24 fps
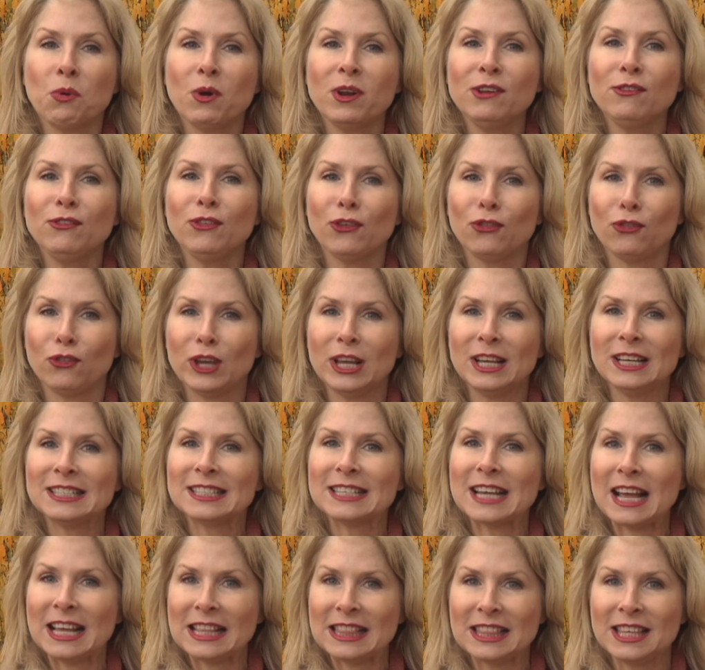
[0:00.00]
one of the
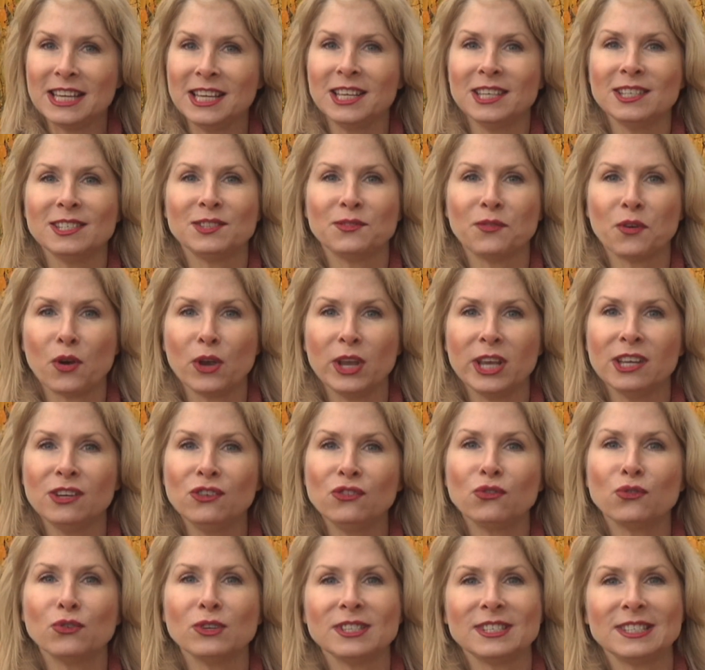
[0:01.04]
things I think is very
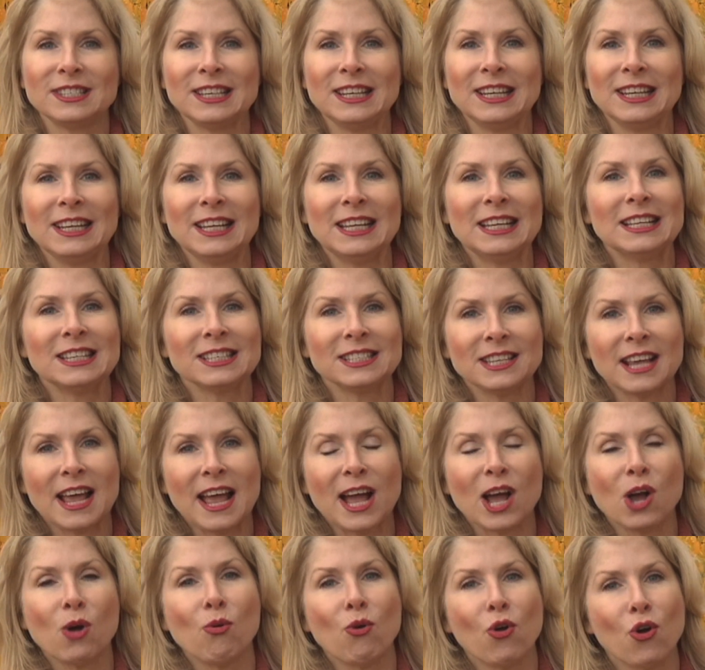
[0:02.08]
interesting is
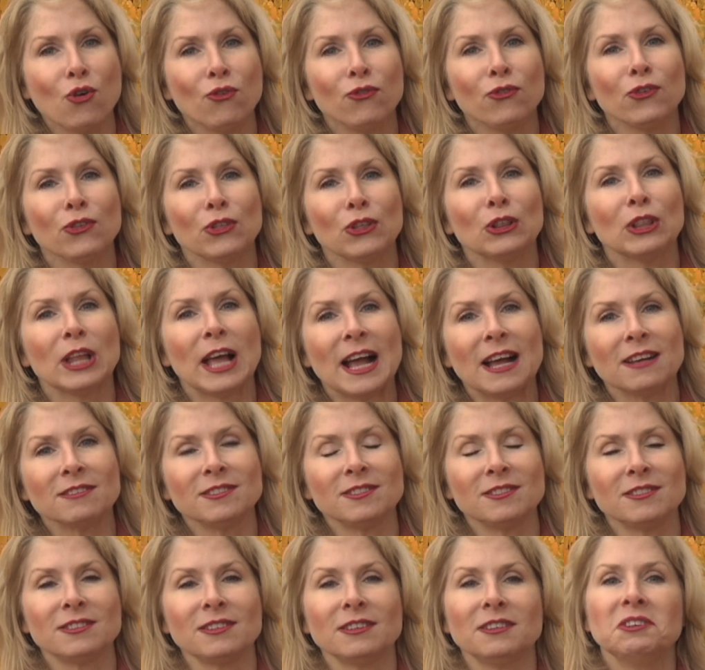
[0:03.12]
how over the
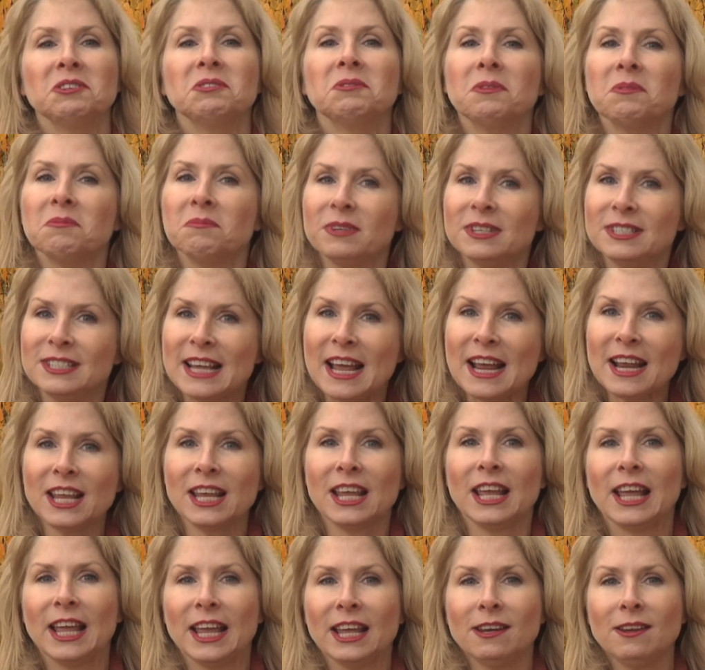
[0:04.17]
last
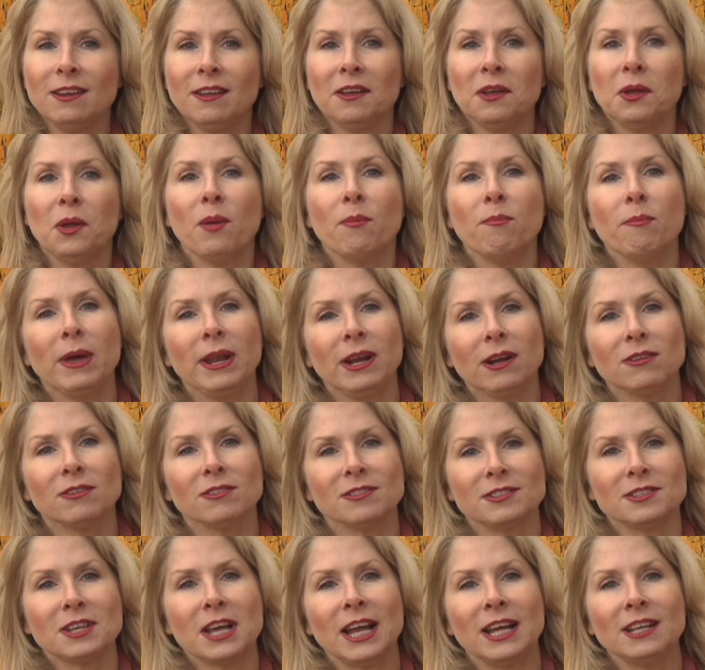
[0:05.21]
decade,
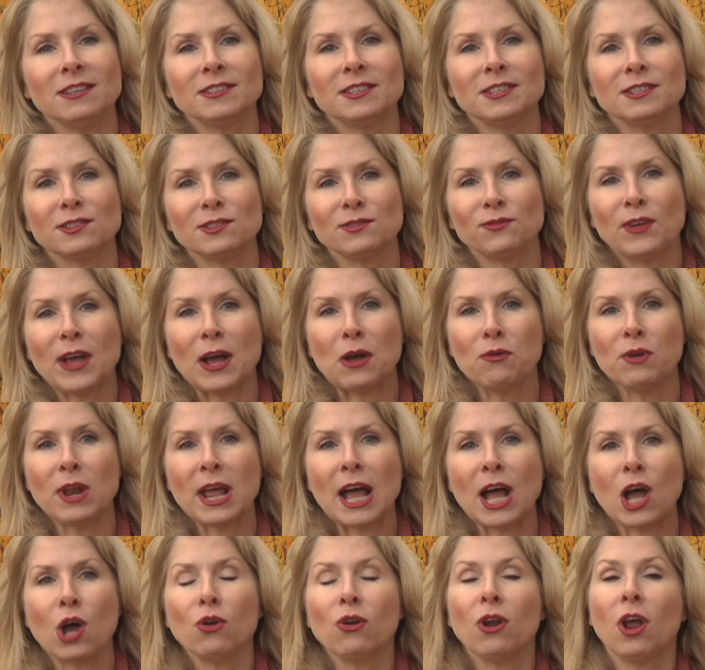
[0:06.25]
medical science has found
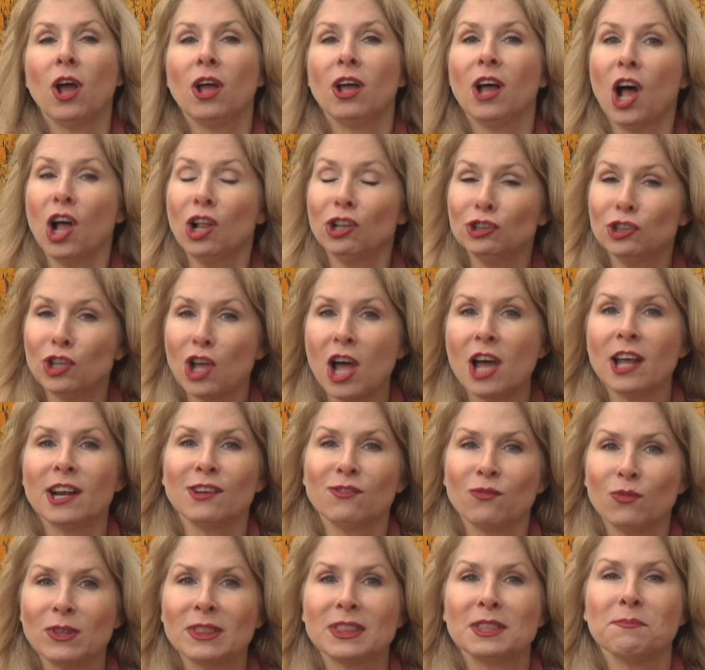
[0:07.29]
out a lot
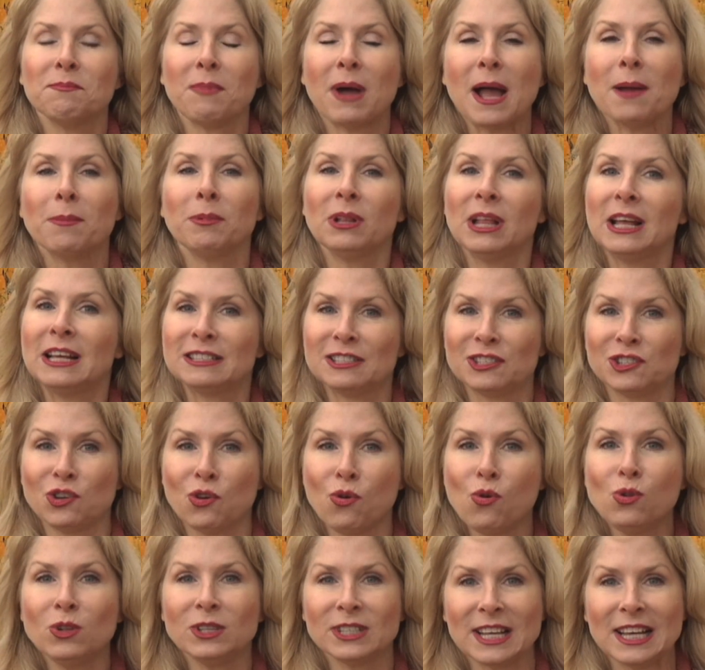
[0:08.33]
of what the Bible has
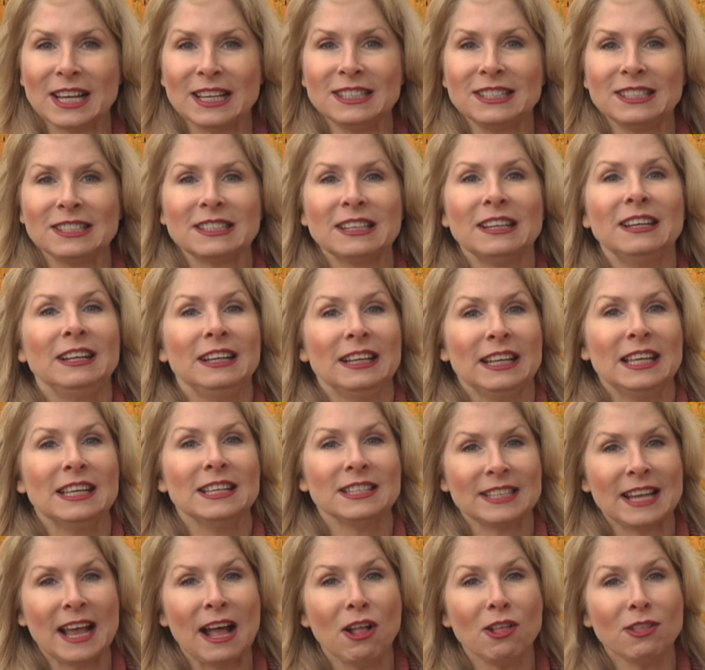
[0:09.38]
told us
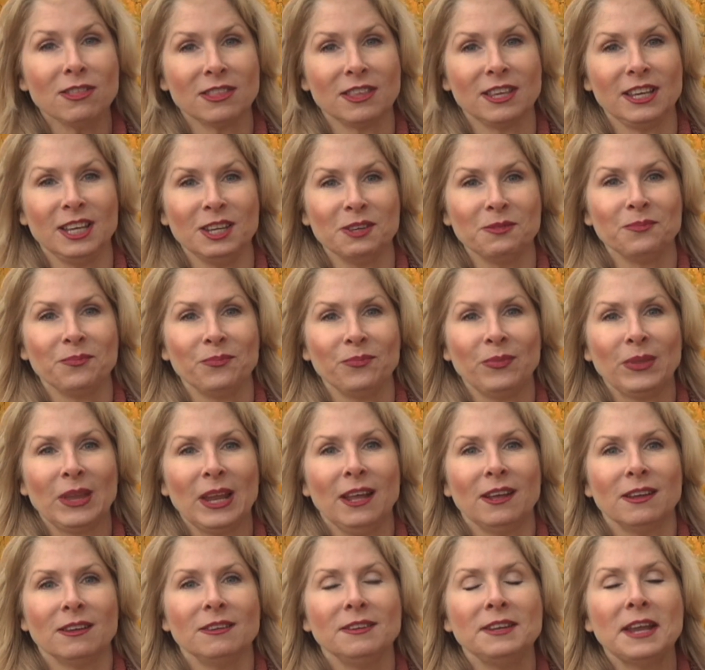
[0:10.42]
is healthy.
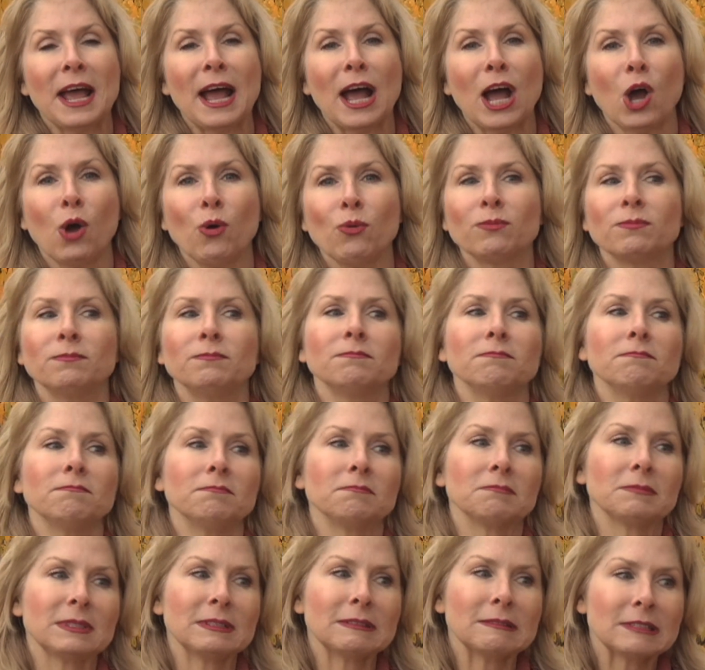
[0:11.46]
Now,
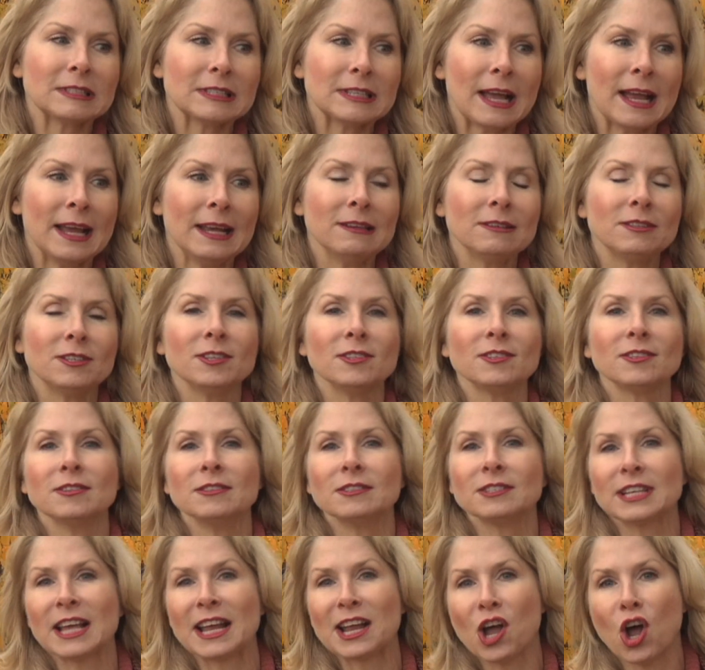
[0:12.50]
scientists
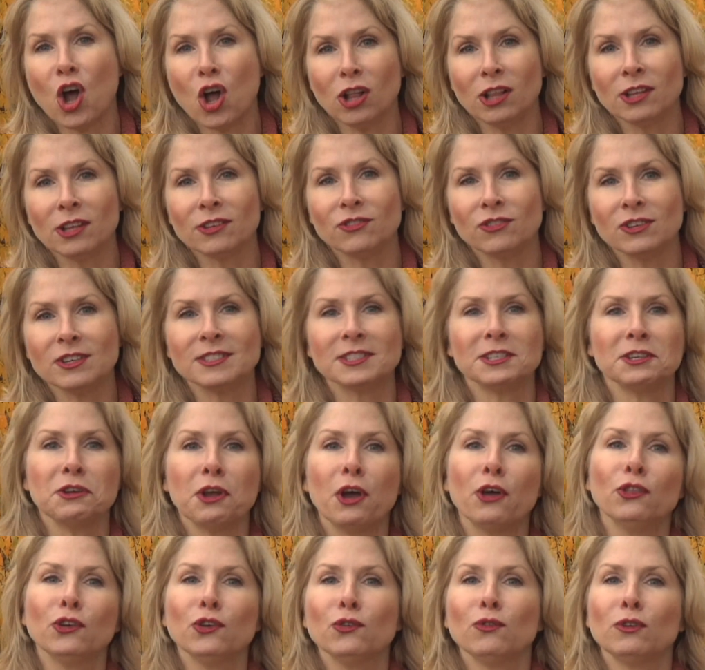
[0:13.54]
and psychologists and
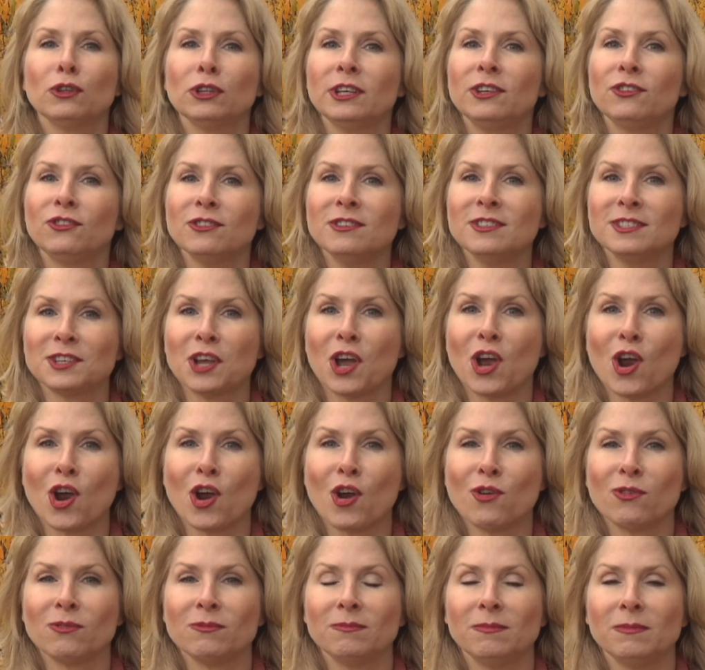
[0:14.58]
other religions
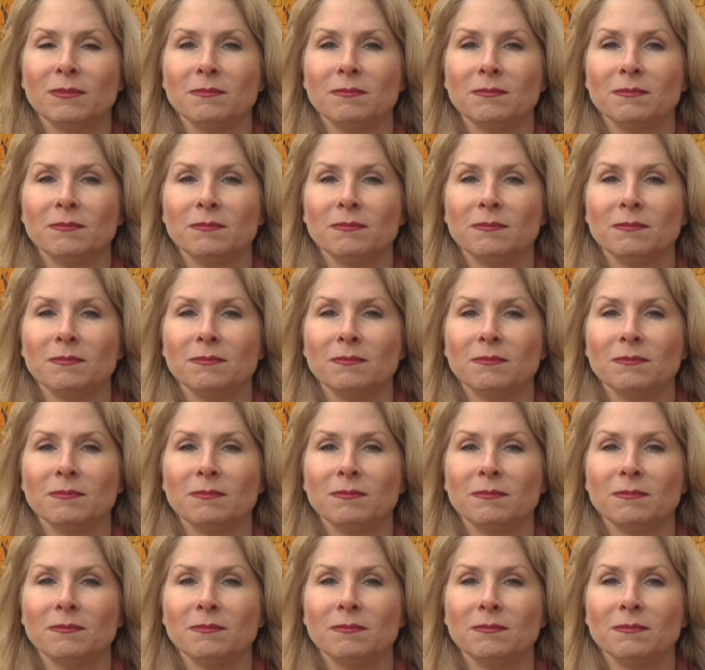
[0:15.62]
are